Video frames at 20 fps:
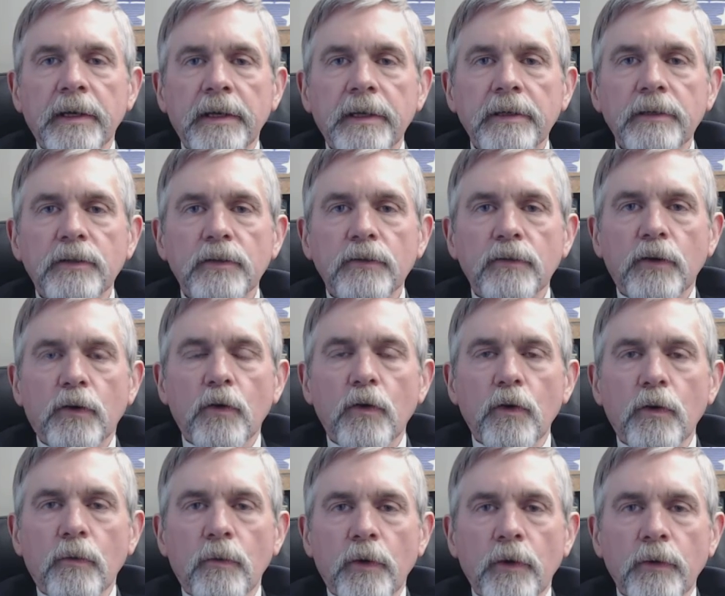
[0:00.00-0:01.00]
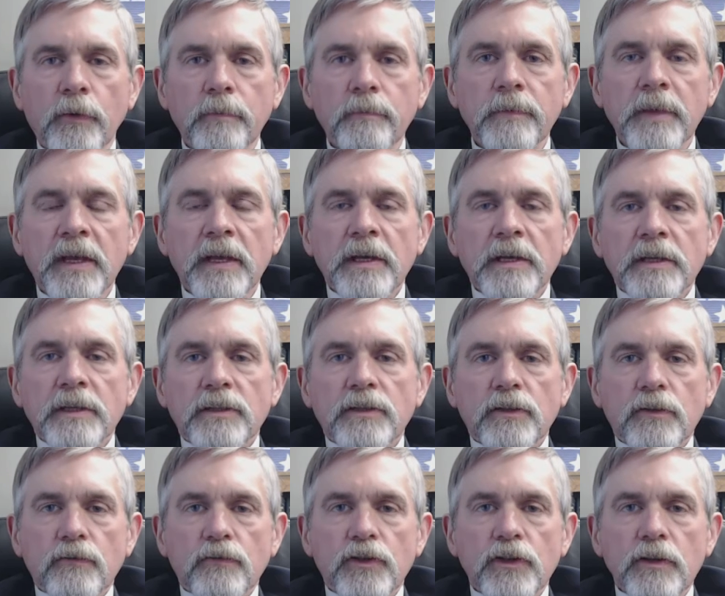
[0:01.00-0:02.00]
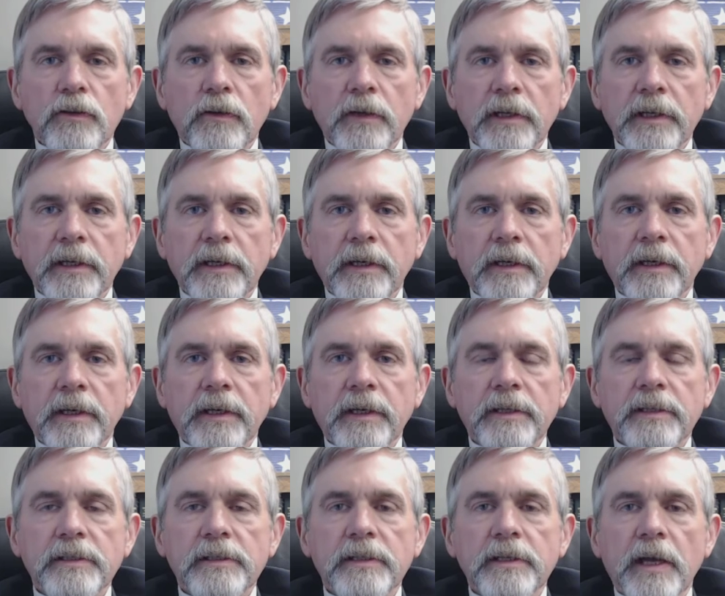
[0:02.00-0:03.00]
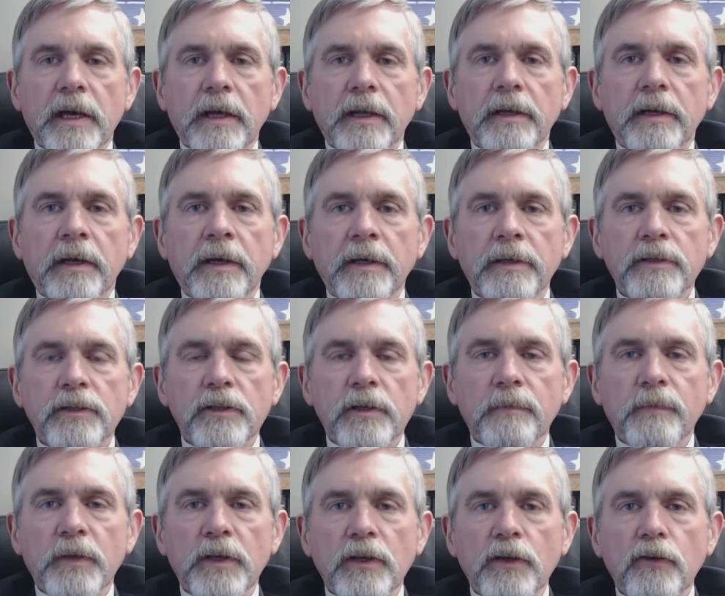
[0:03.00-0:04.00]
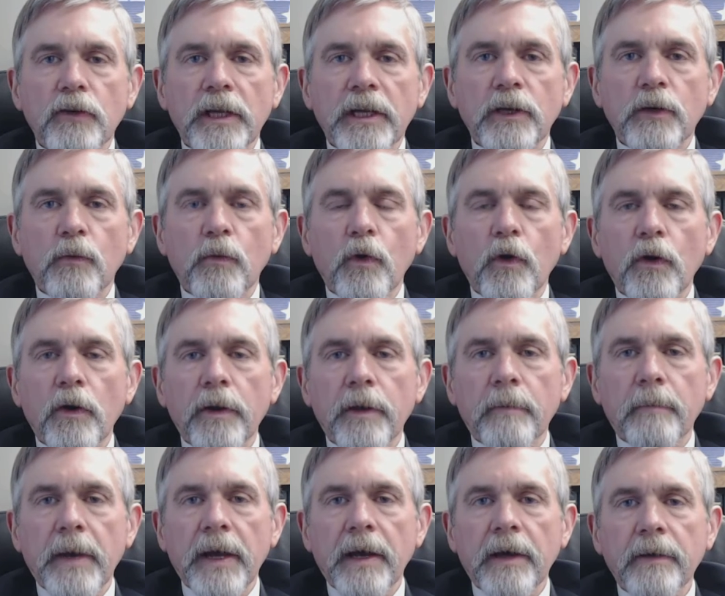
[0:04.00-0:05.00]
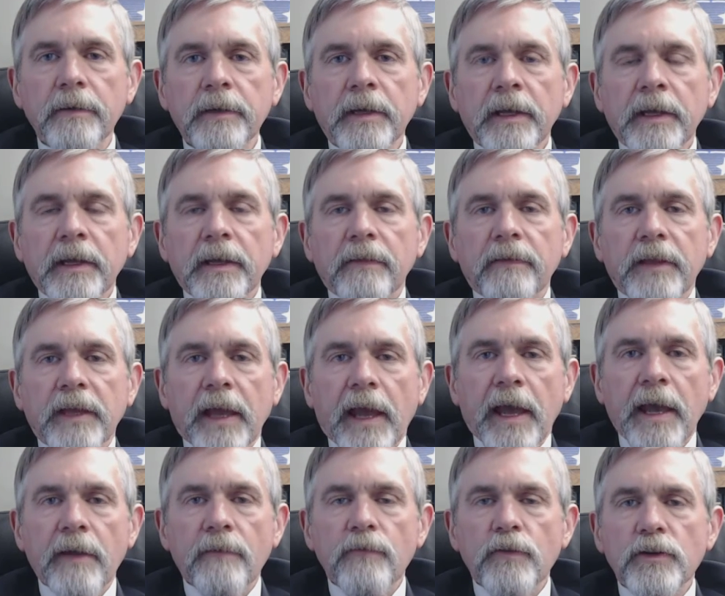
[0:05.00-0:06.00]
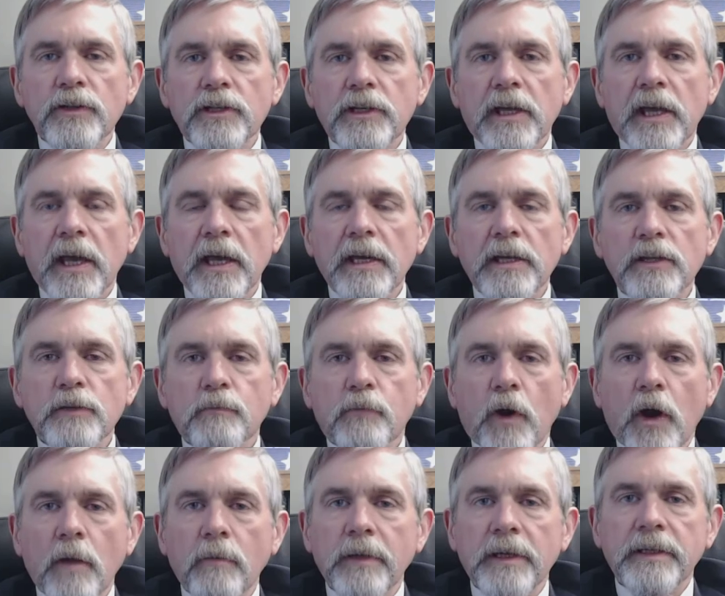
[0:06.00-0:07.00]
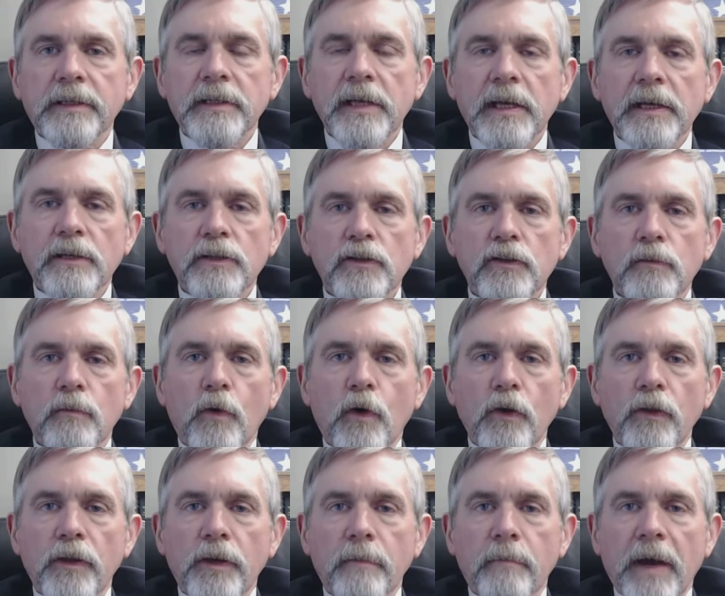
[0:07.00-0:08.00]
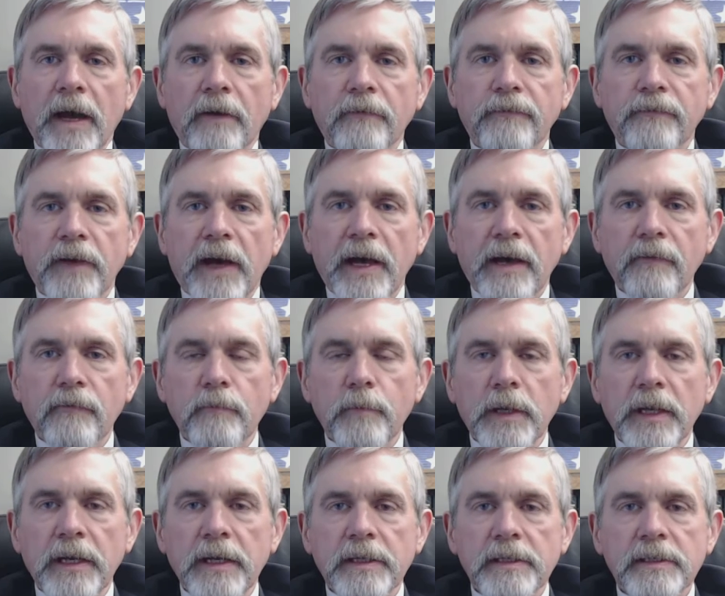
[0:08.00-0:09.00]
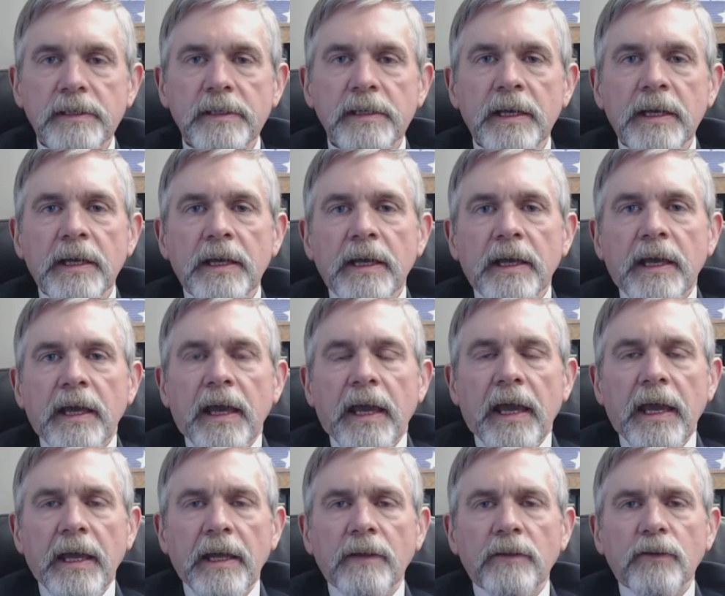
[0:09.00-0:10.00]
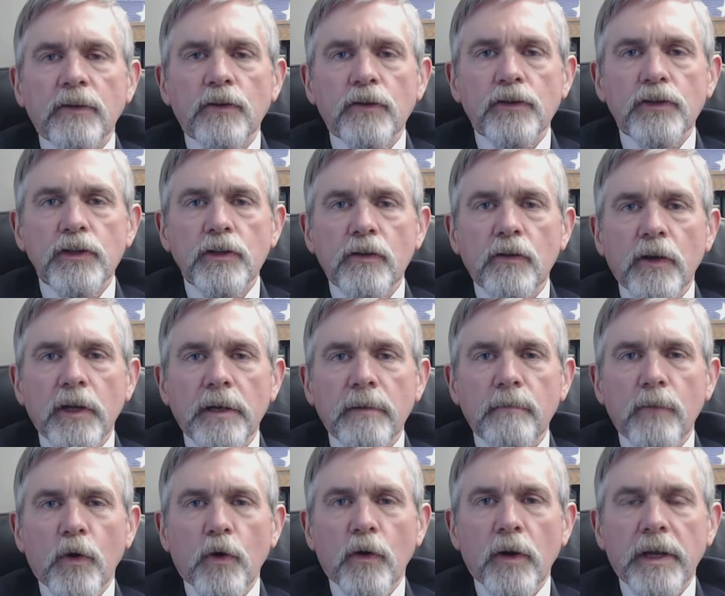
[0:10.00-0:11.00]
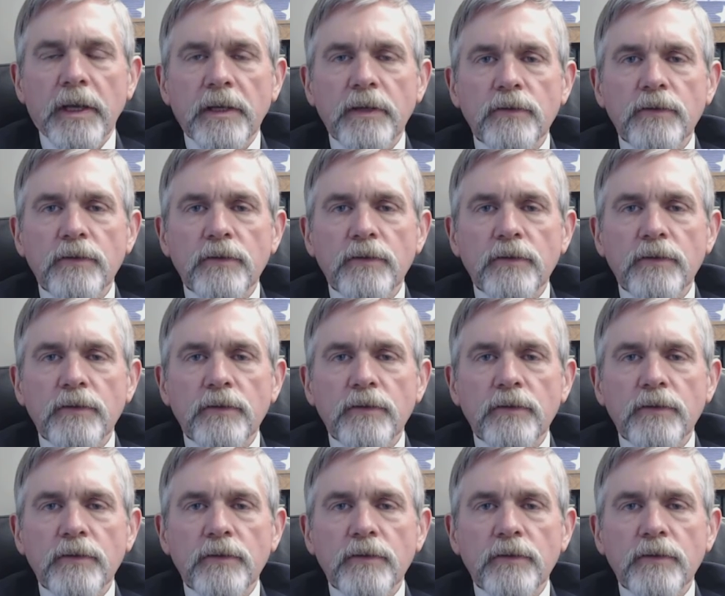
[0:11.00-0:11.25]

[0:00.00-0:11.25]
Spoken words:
into the courtroom. So generally, it's not something you need to worry about. The average case probably takes no more than about 5 minutes. And they're generally more